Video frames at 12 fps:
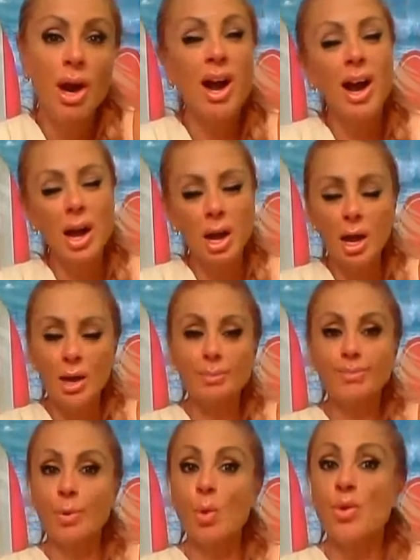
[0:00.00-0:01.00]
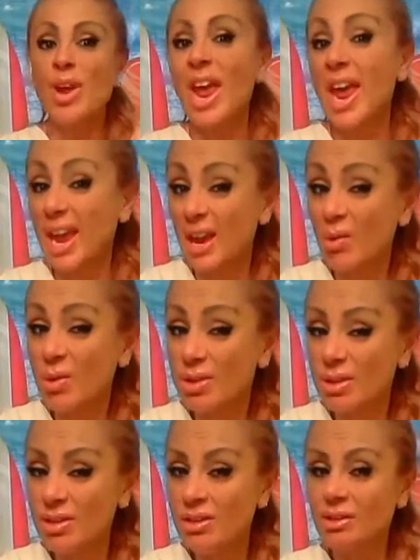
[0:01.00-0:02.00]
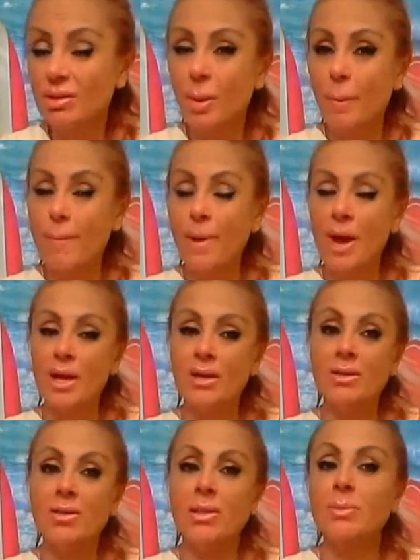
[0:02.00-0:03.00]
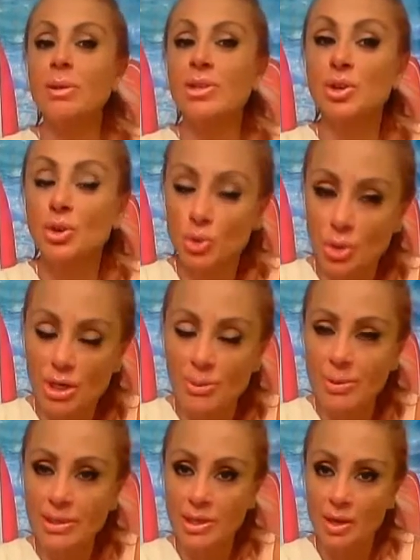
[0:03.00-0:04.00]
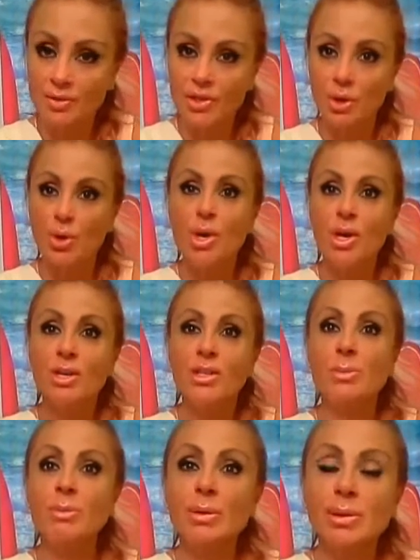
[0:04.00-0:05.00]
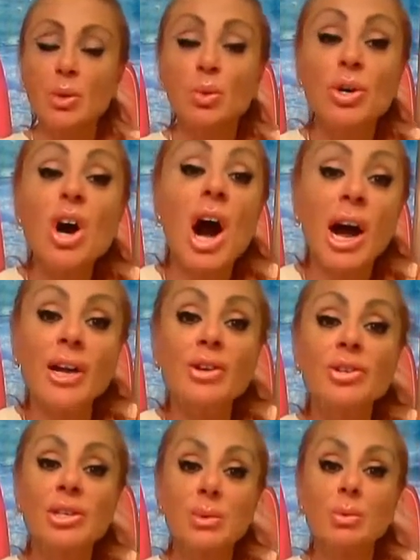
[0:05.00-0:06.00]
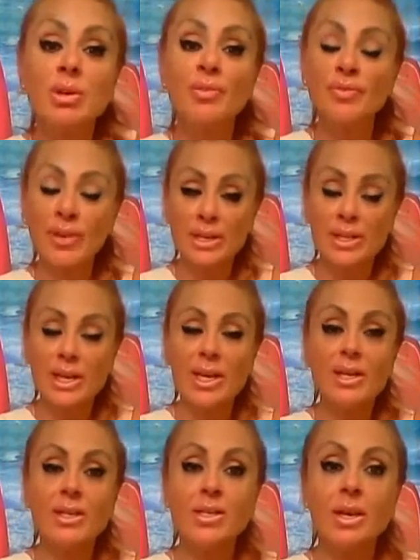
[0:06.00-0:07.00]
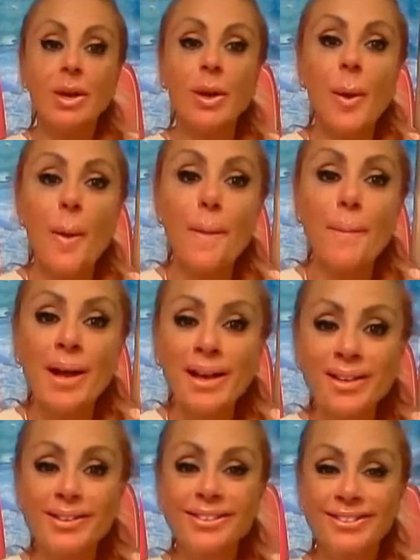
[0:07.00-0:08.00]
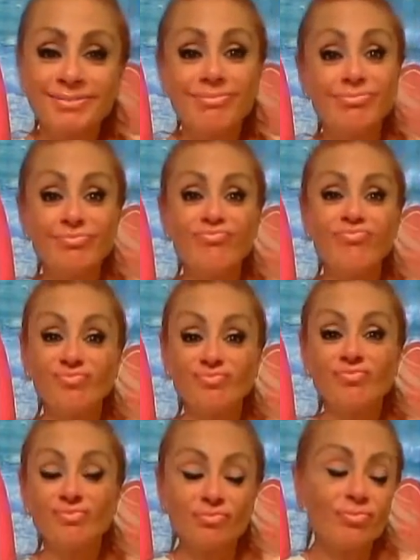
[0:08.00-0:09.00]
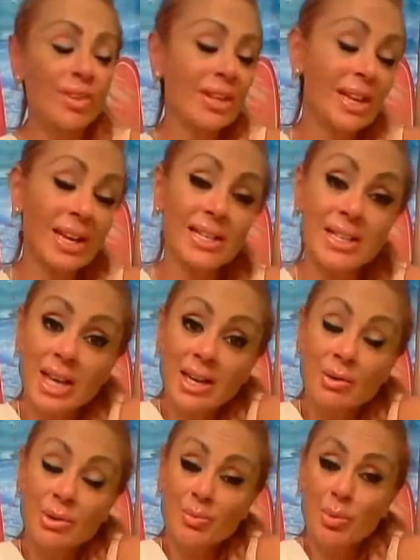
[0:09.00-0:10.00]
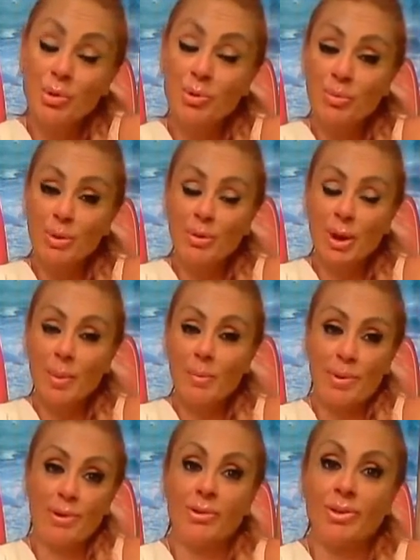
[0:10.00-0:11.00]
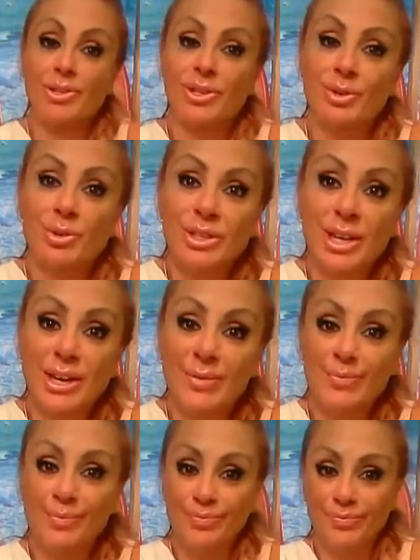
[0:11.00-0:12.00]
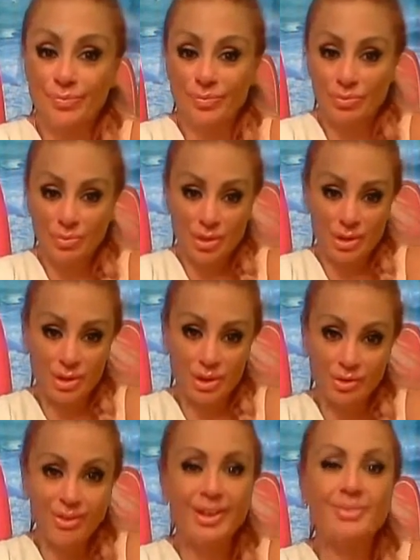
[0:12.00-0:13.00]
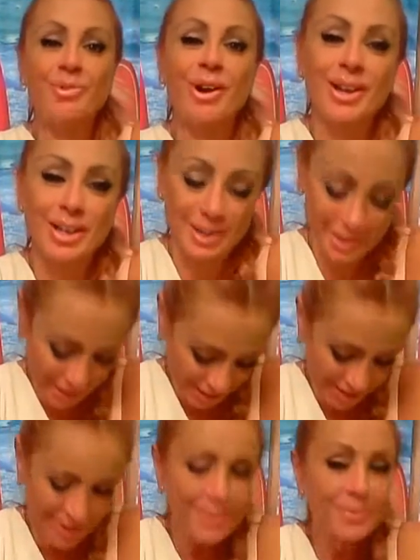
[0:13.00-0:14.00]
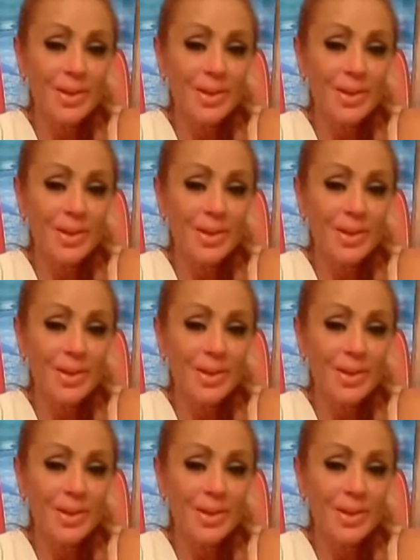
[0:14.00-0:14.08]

Uh, I'm okay with it, but sometimes I don't trust myself, so sometimes I will hire someone to fix things, but... like I said, I was born with my grandparents, so it's like, you know, I'm rocking Katie.